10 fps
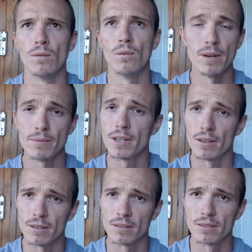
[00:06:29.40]
When we
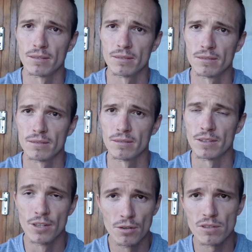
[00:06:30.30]
got
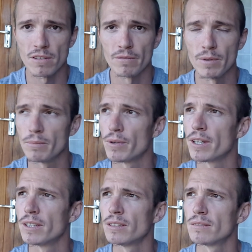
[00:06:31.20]
the news of being
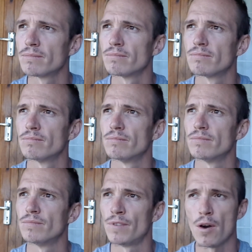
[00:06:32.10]
pregnant,
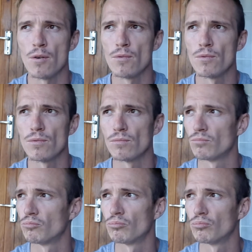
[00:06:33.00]
no
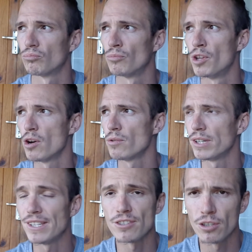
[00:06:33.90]

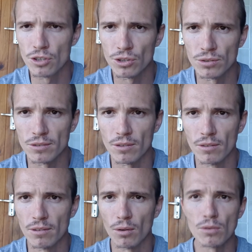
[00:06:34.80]
institute
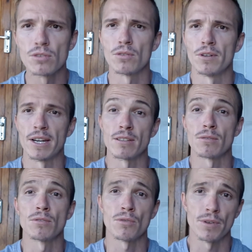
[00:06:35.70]
also asked
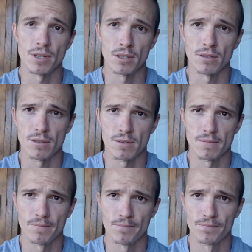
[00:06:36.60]
those questions.
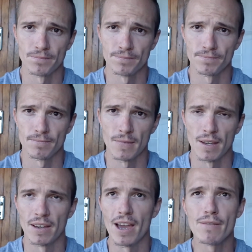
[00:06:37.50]

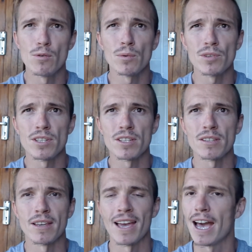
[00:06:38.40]
Everyone was
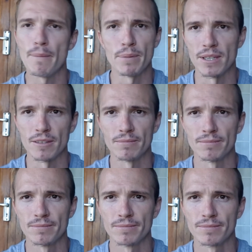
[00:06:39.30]
just happy.
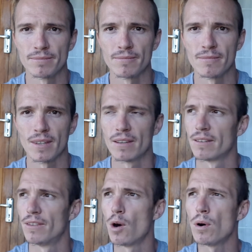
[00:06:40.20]

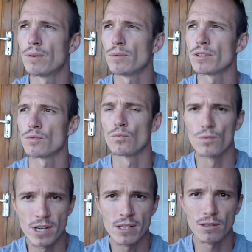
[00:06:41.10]
No one was
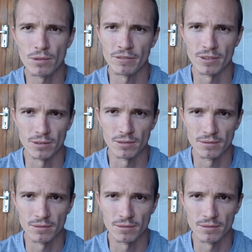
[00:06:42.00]
real with you.